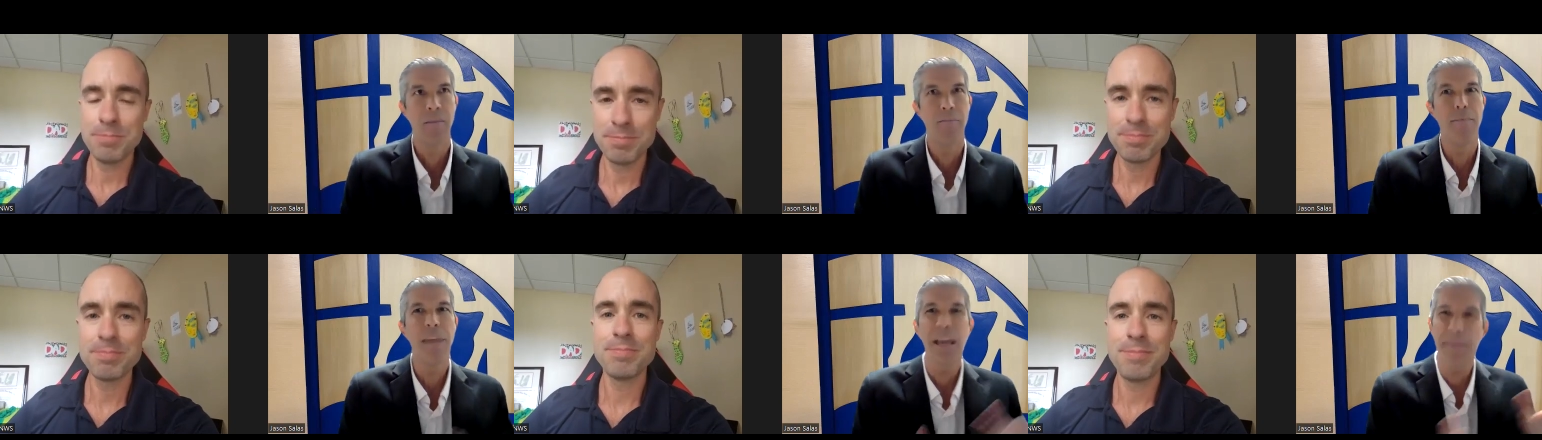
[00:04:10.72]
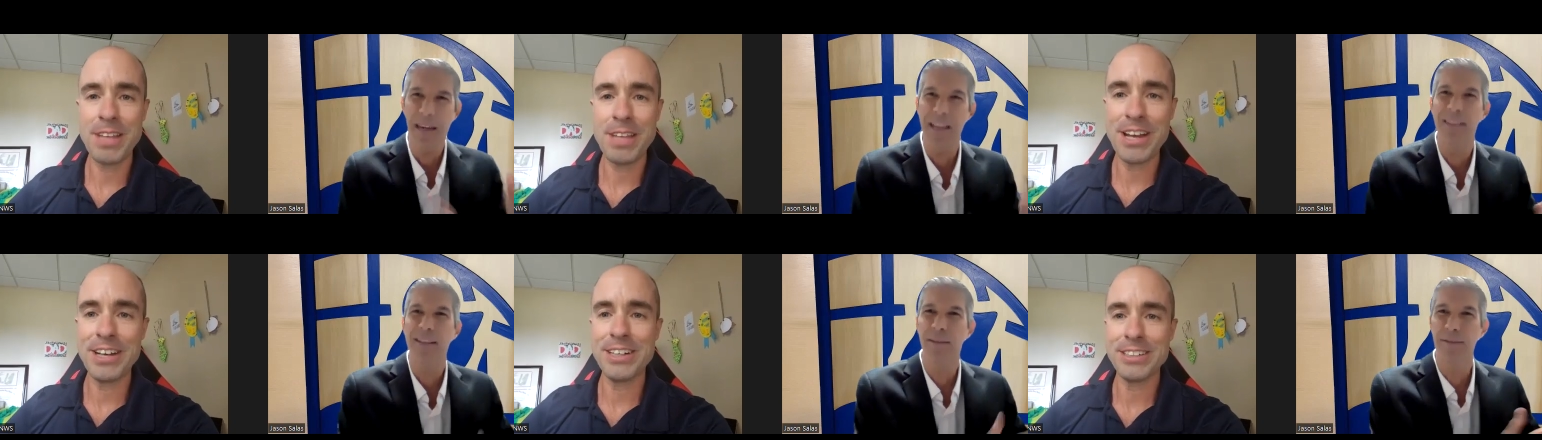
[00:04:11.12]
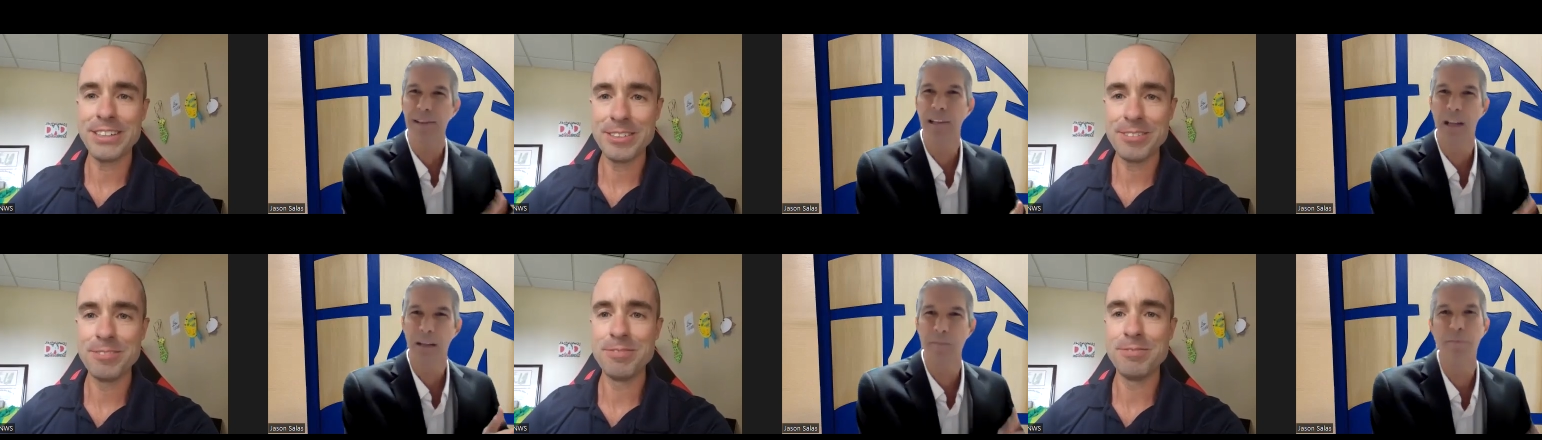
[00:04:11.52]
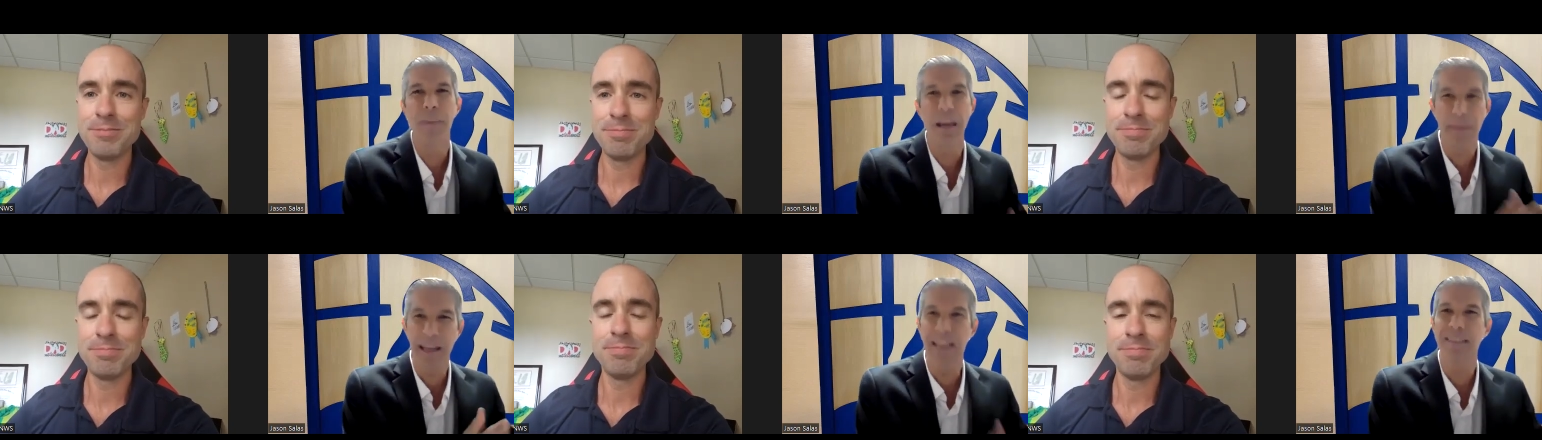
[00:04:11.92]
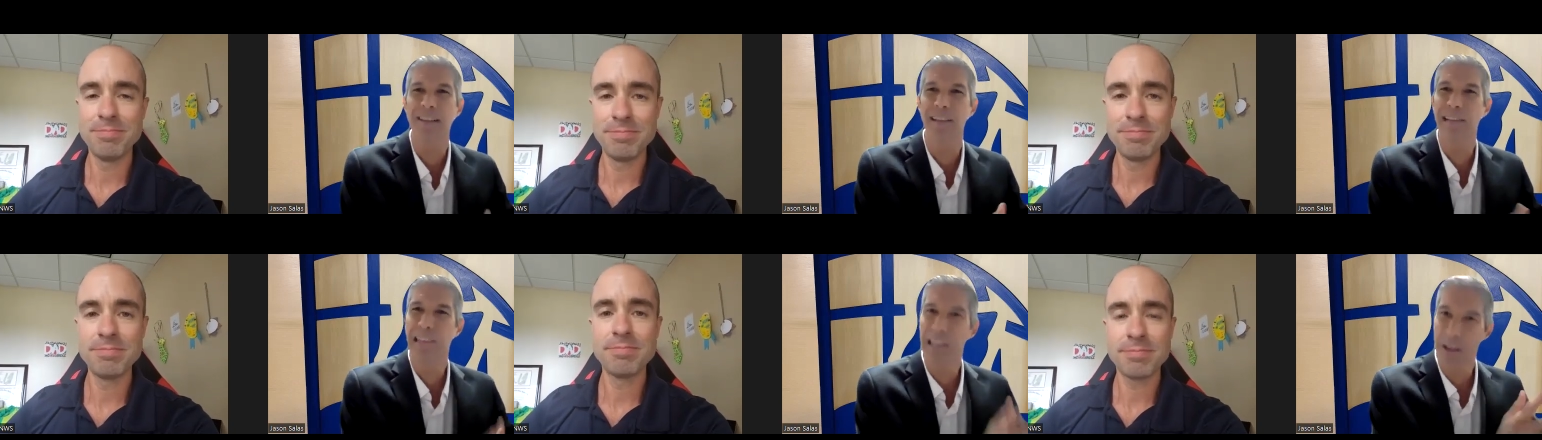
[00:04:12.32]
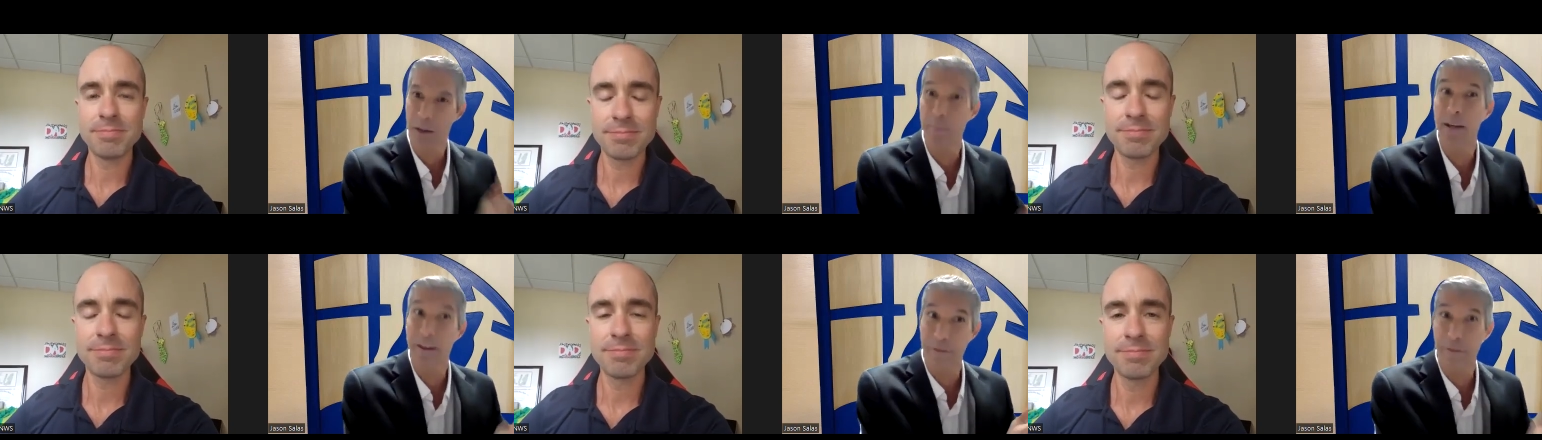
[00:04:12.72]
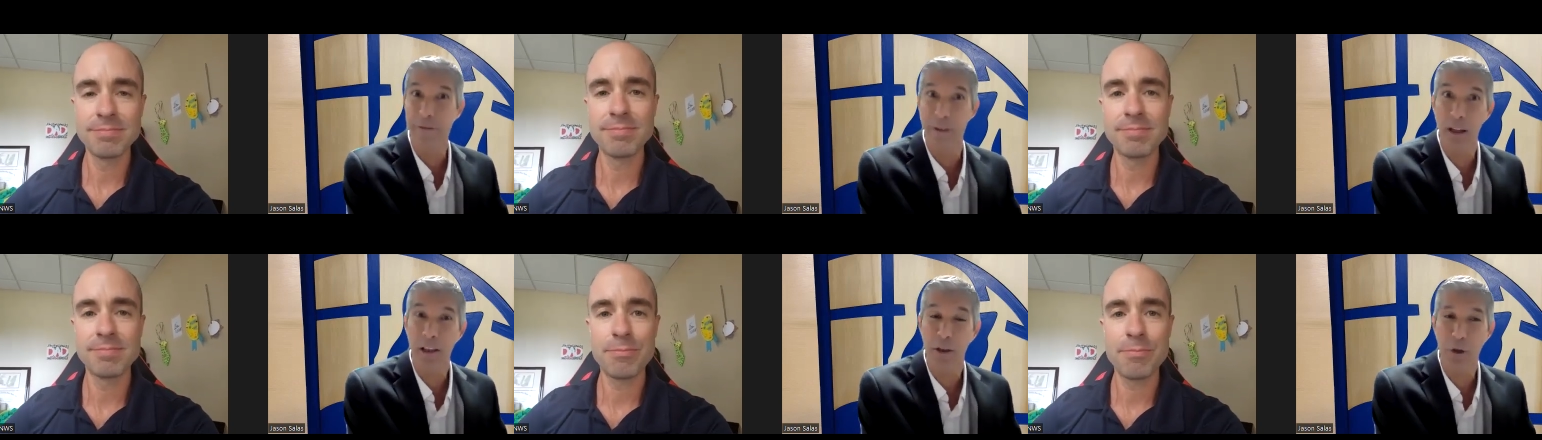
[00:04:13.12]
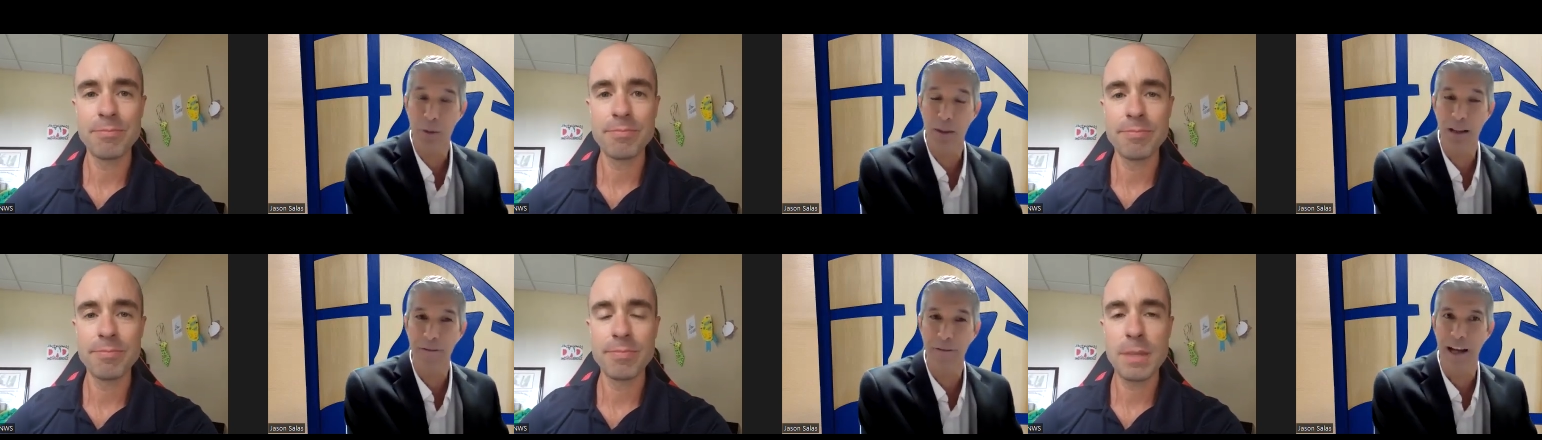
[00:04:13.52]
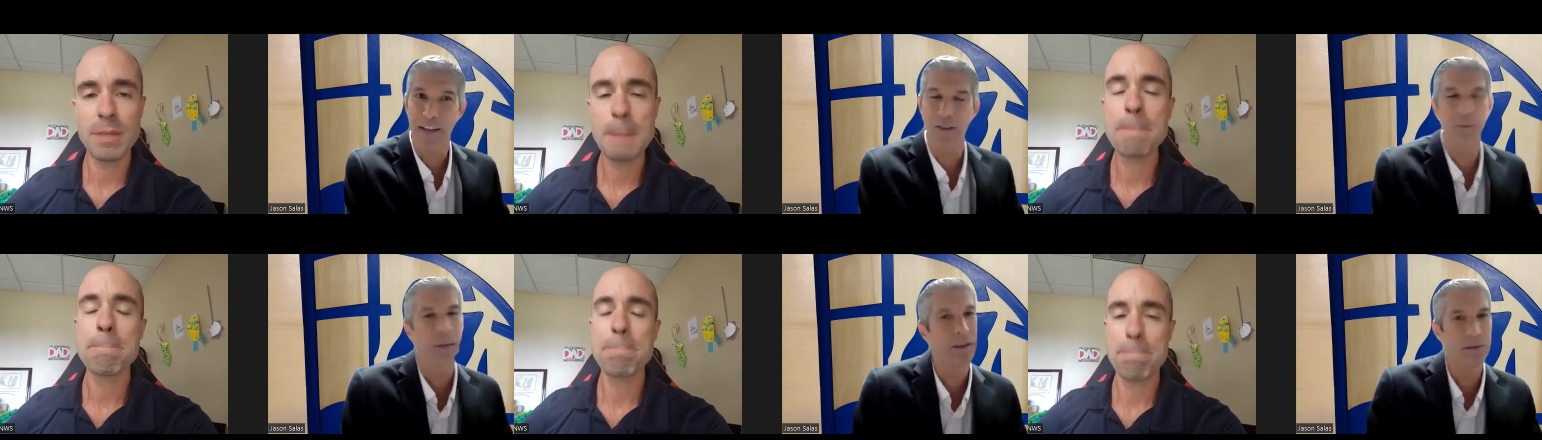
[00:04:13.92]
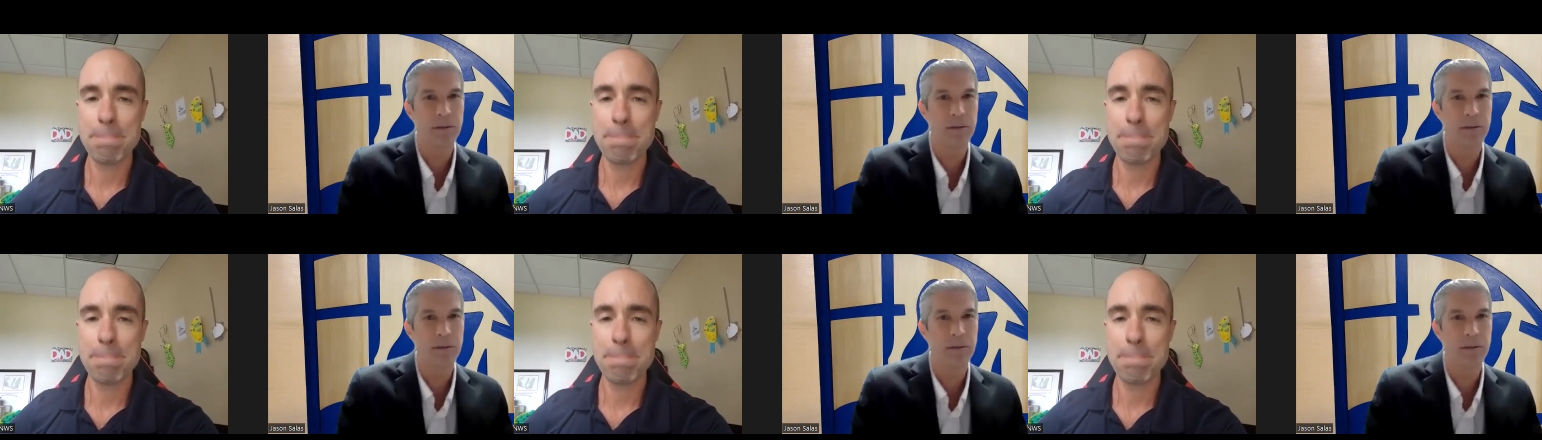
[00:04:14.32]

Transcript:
Speaker 1: maybe yeah. it's a maybe it's a little bit of a, a, contributing factor, but